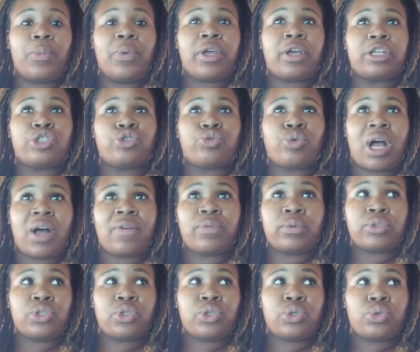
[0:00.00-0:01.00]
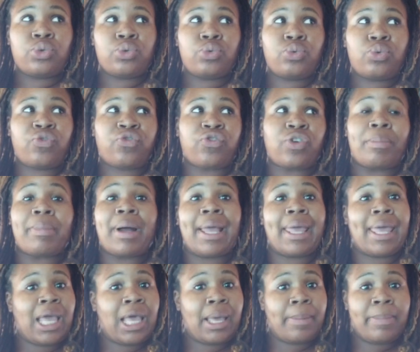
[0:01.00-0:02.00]
that we could travel to from
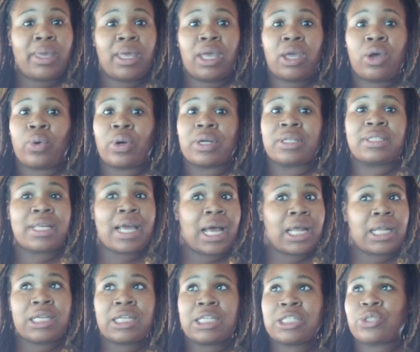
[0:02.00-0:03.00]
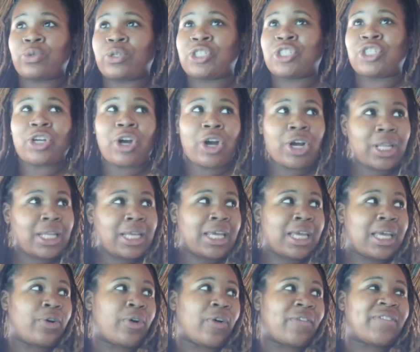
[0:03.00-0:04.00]
Miami or Dallas or
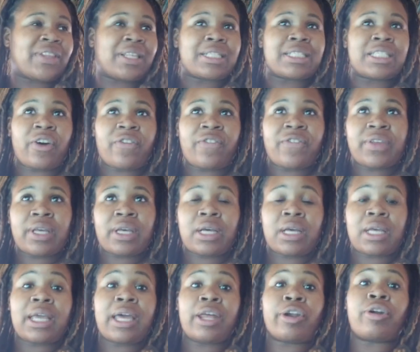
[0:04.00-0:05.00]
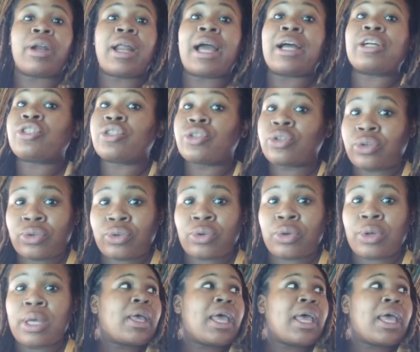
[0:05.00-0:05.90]
Charlotte or Philadelphia International.